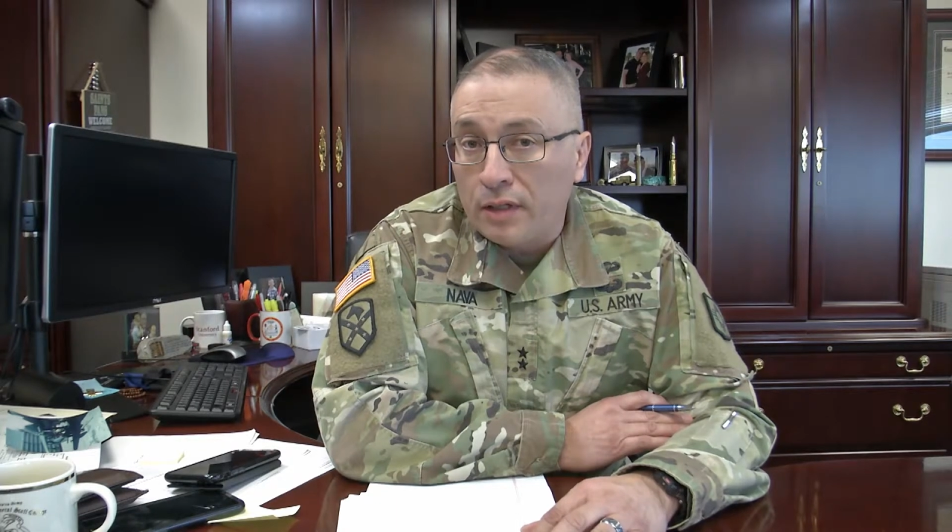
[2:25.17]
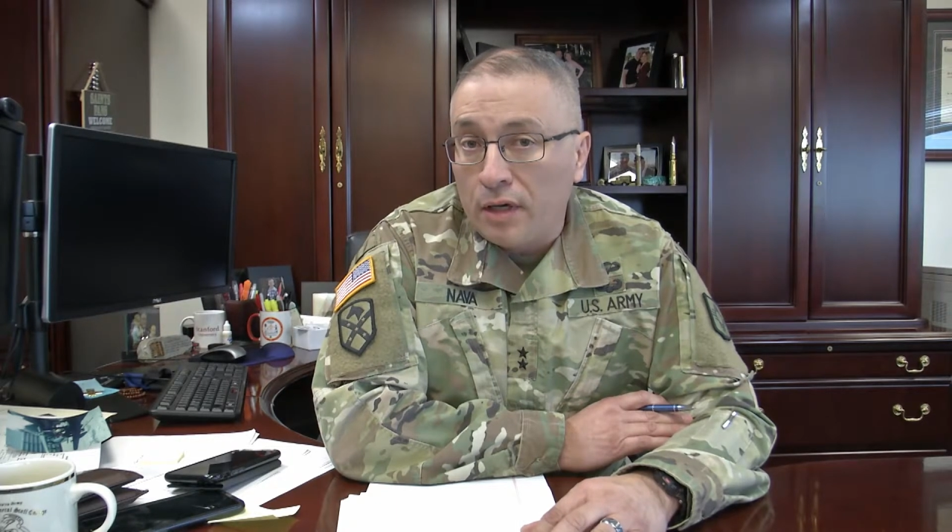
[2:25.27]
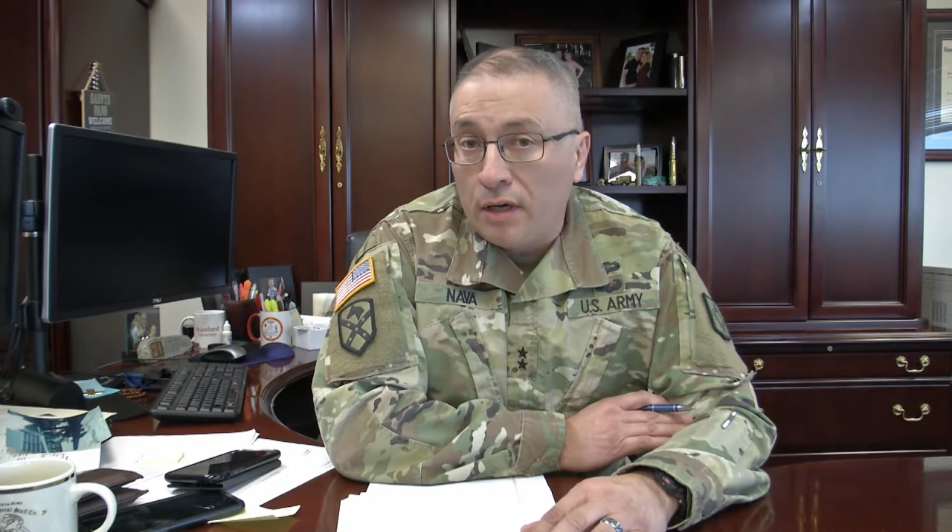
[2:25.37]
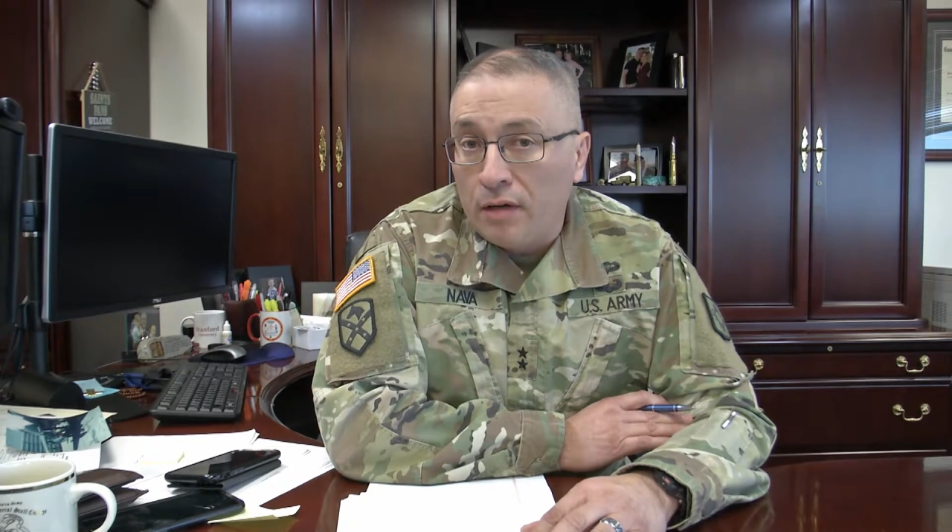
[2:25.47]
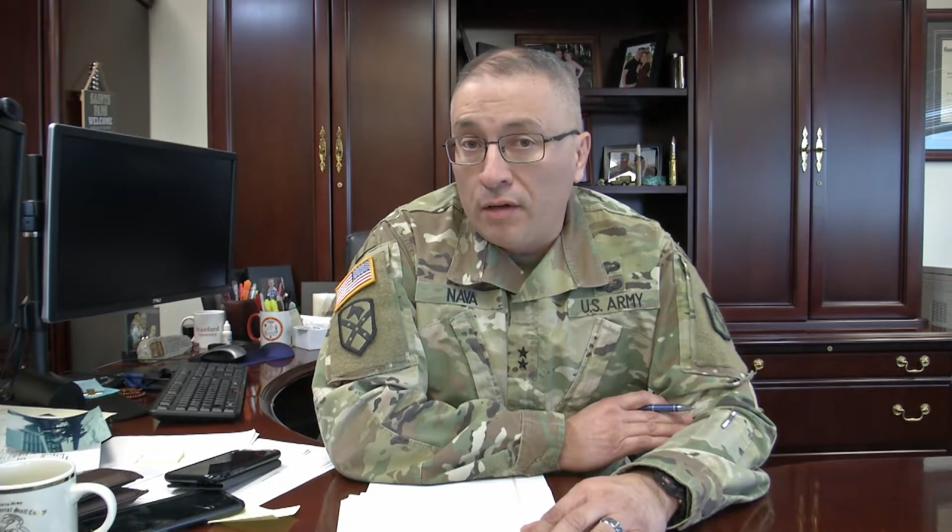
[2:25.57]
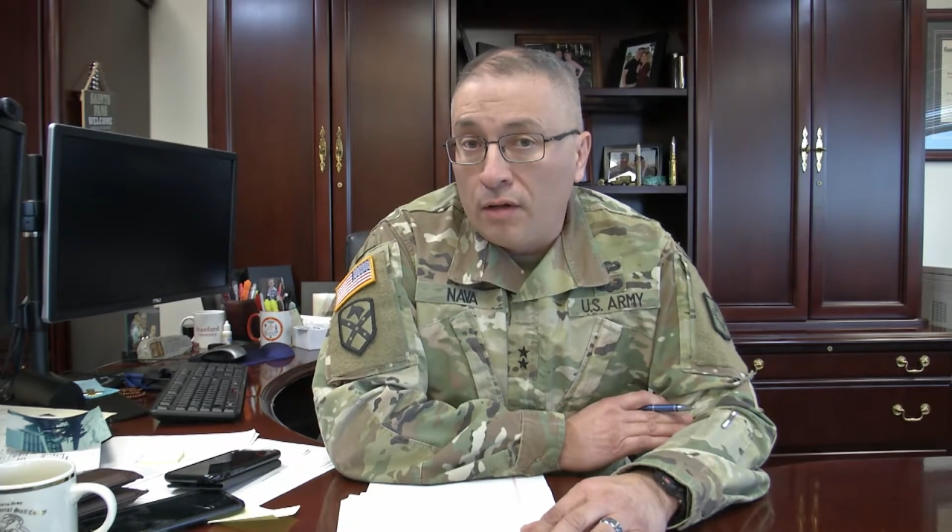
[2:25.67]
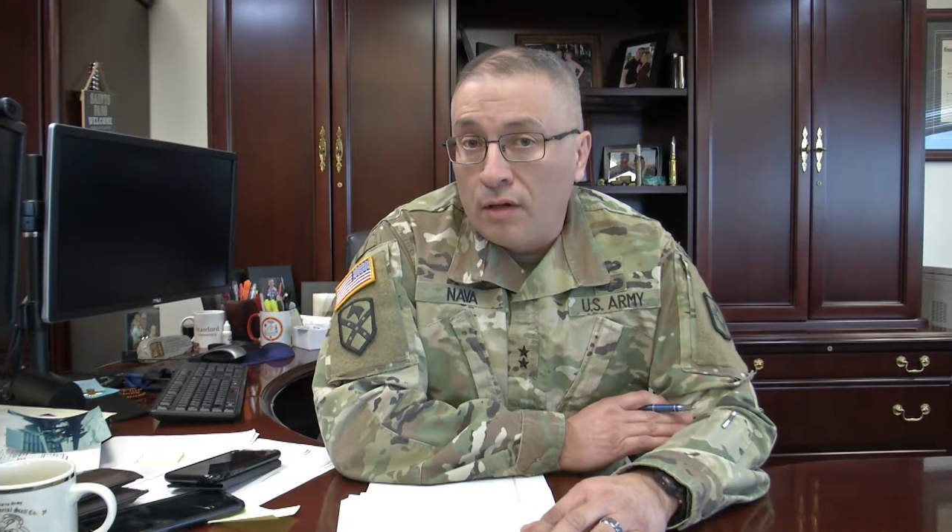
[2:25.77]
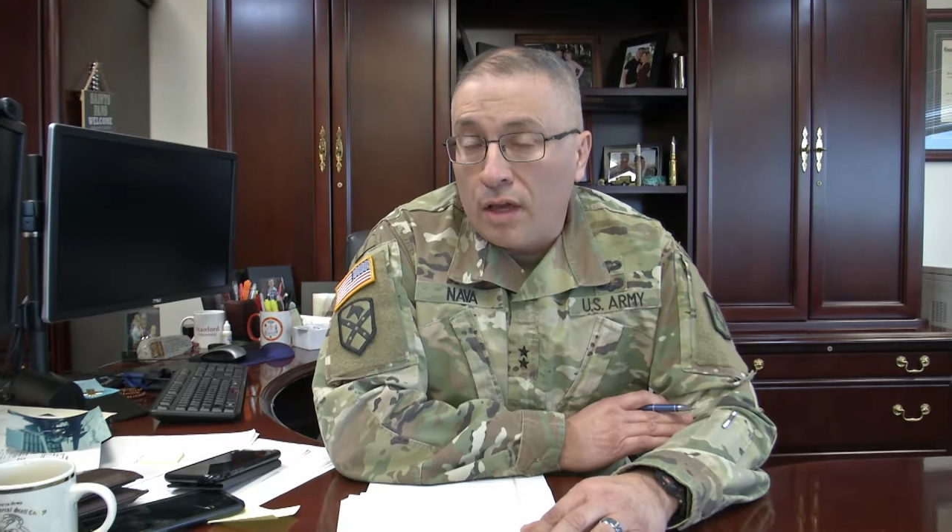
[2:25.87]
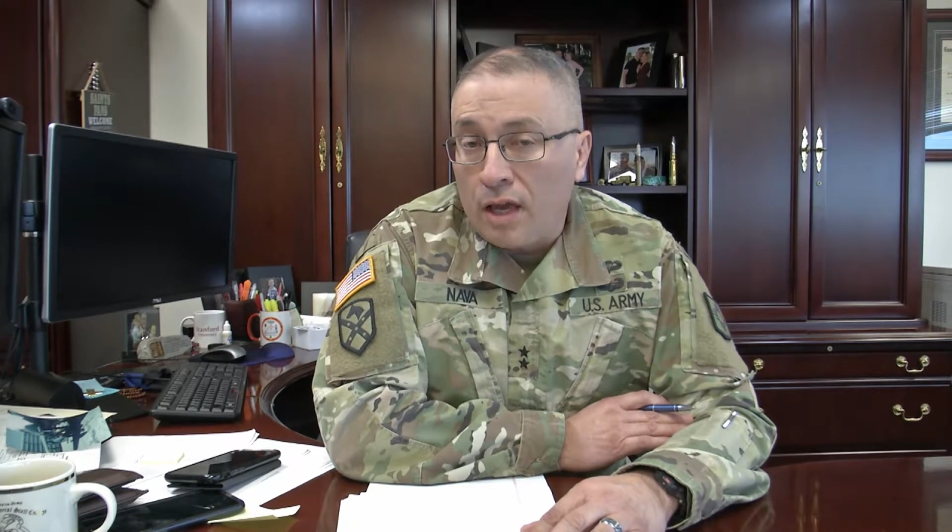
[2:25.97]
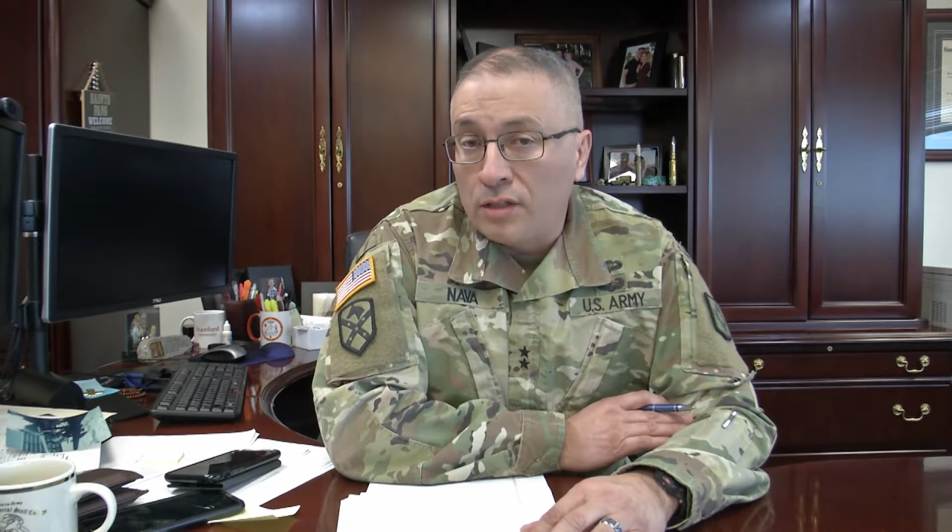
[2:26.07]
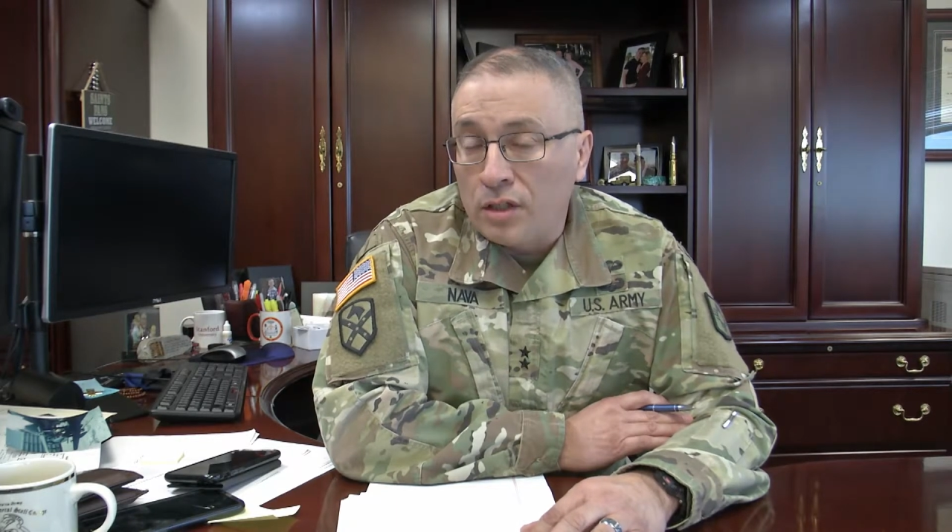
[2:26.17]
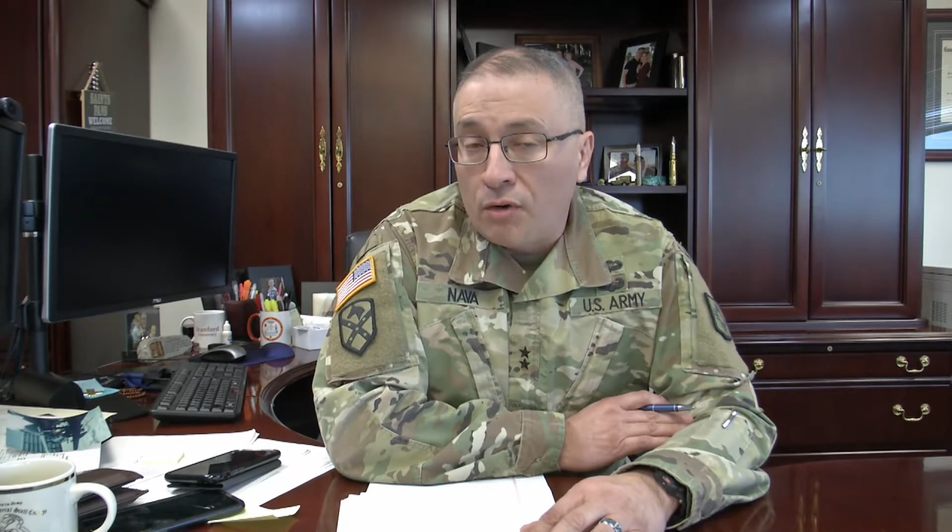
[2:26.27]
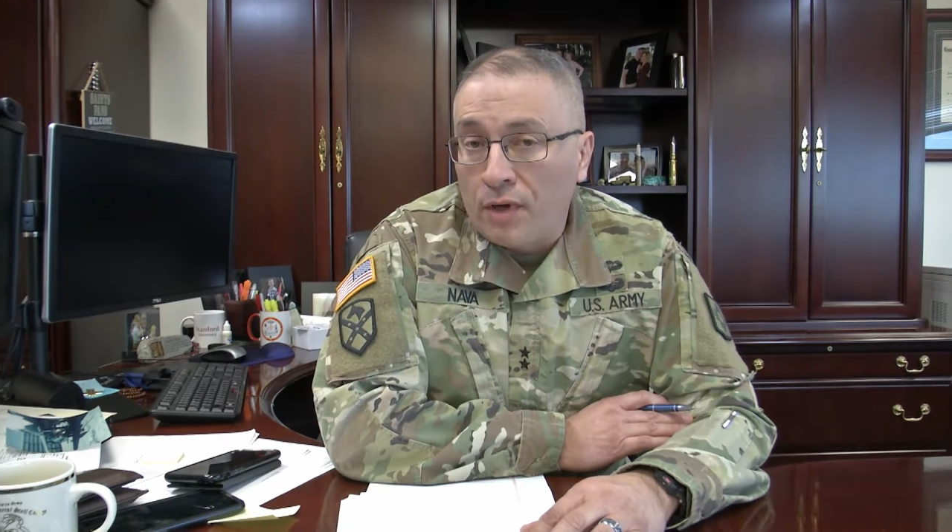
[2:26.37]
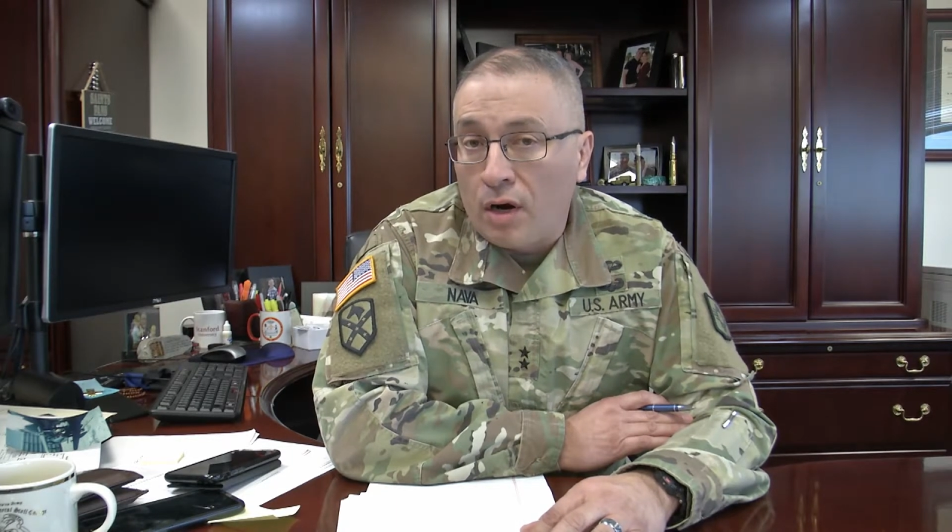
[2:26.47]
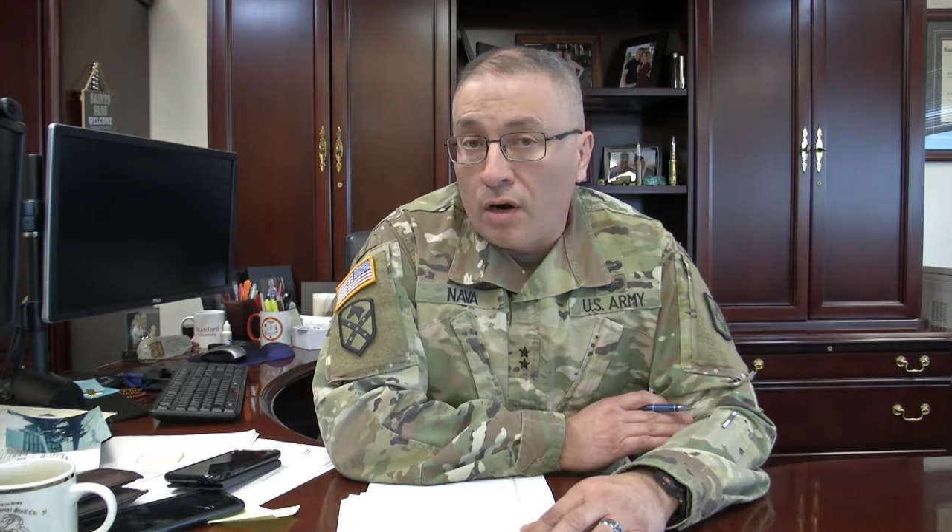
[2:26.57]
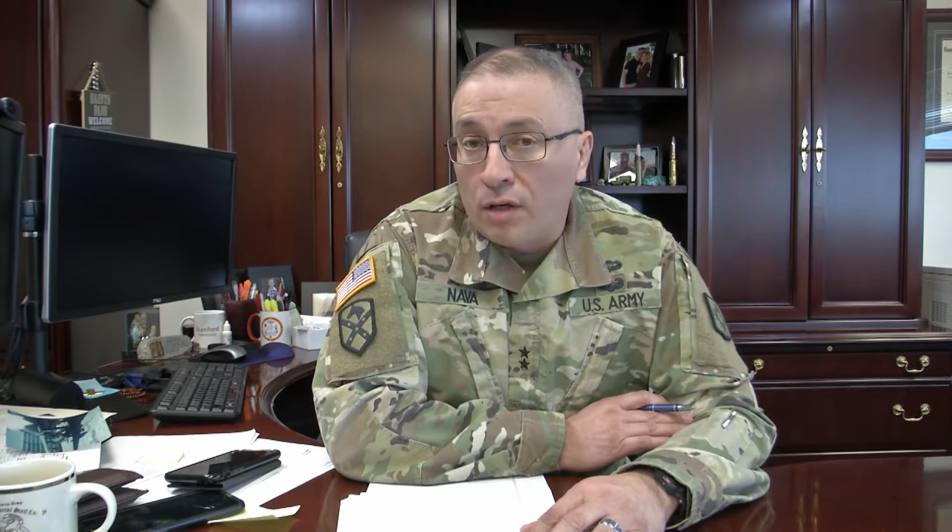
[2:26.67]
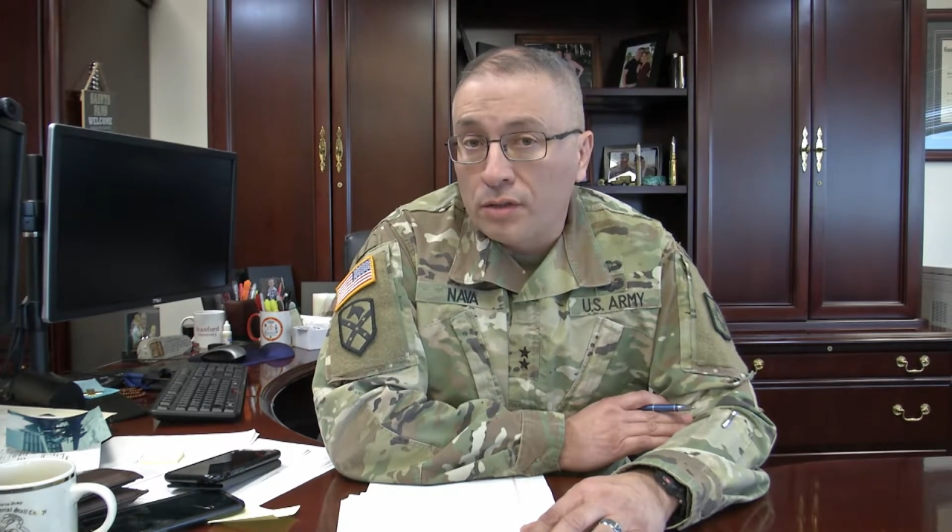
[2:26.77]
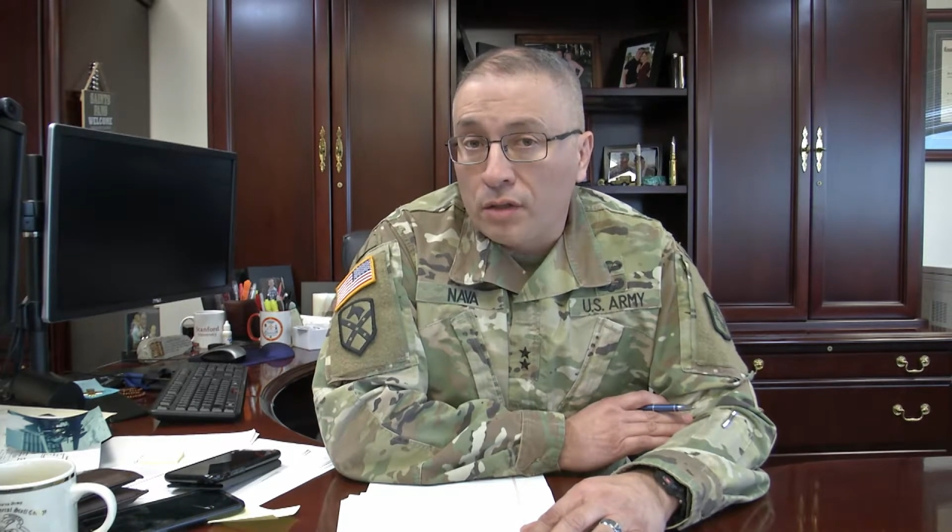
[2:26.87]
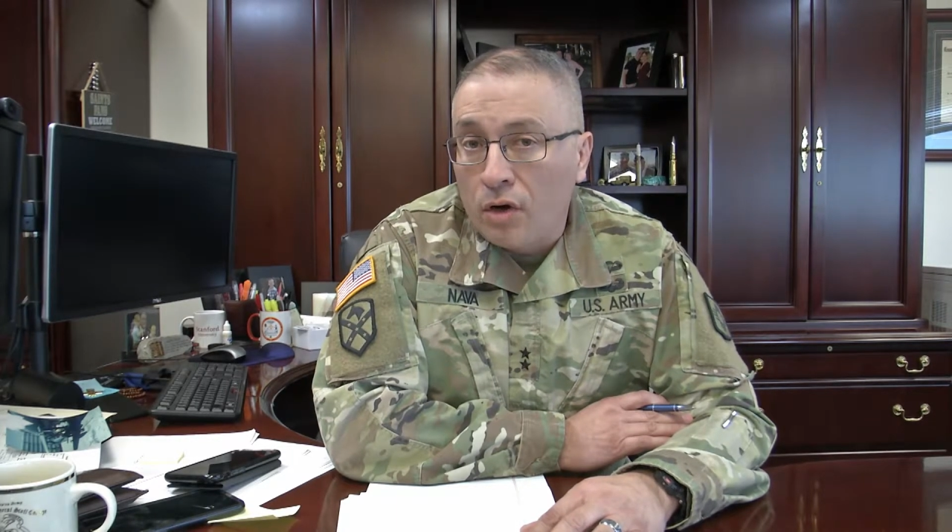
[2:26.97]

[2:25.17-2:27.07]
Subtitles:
NCOERs,